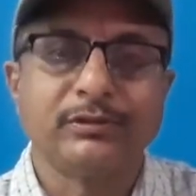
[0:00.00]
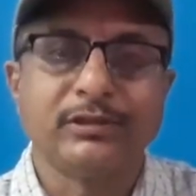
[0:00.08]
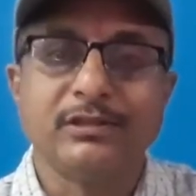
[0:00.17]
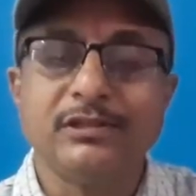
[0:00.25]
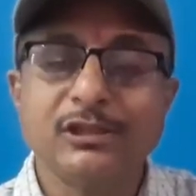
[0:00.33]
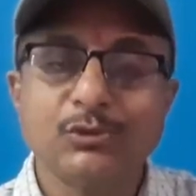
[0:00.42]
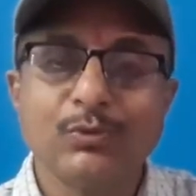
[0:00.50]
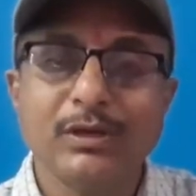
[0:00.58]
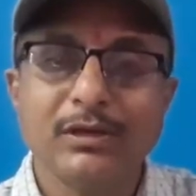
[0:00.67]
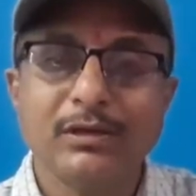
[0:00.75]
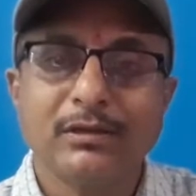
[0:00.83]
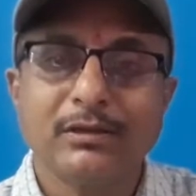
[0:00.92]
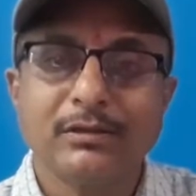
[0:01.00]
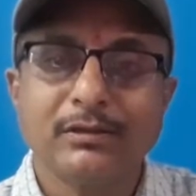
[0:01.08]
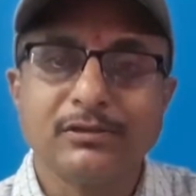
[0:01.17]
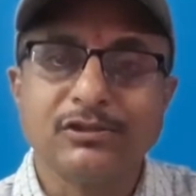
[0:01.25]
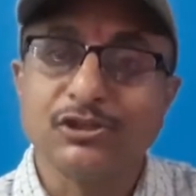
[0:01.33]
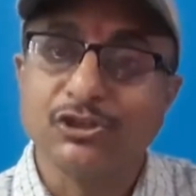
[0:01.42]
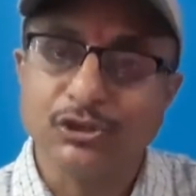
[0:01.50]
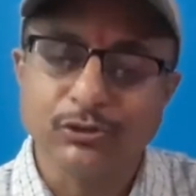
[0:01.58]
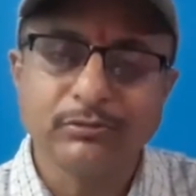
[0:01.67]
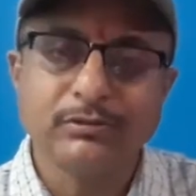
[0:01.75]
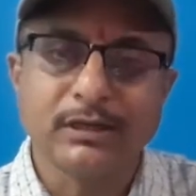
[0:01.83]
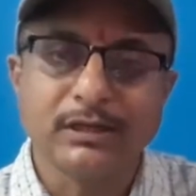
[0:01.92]
In this way, she
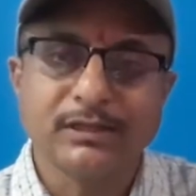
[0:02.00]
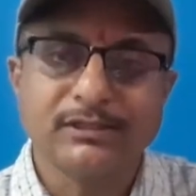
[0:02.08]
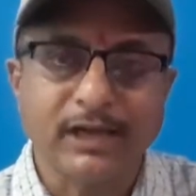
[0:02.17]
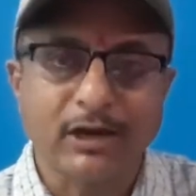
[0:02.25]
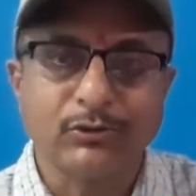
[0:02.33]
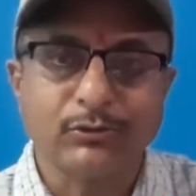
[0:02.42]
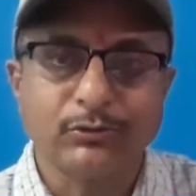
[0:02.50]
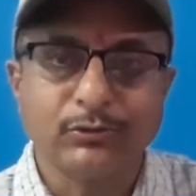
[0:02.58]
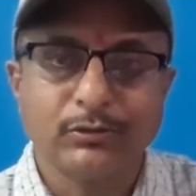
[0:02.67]
shook the shadow.